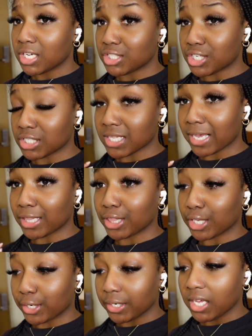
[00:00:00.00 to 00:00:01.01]
just like
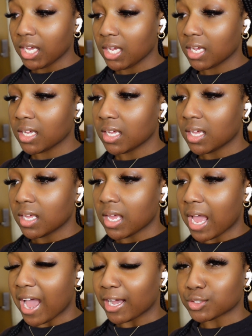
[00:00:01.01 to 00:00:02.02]
learning
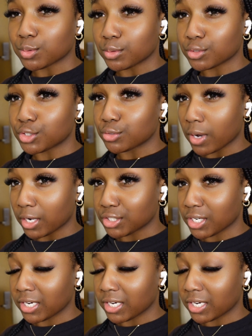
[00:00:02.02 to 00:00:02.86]
actual structure